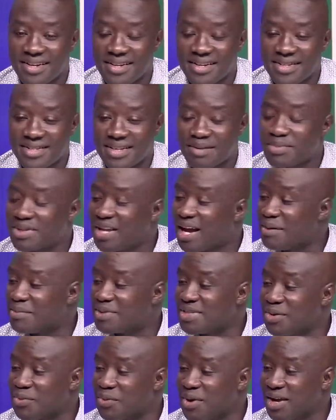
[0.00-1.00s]
Sometimes
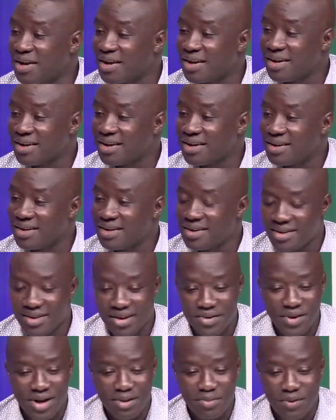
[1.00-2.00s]
the way
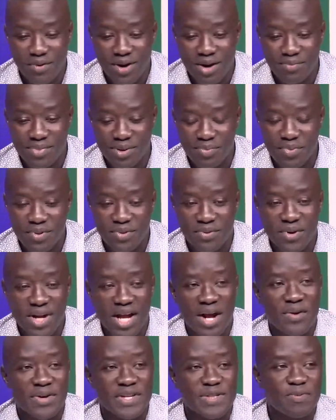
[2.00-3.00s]
Indian women people know,
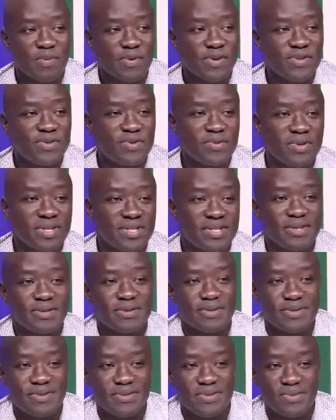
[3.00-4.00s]
I responded to
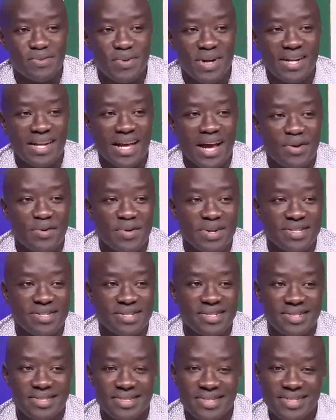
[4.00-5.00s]
issues when they are raised.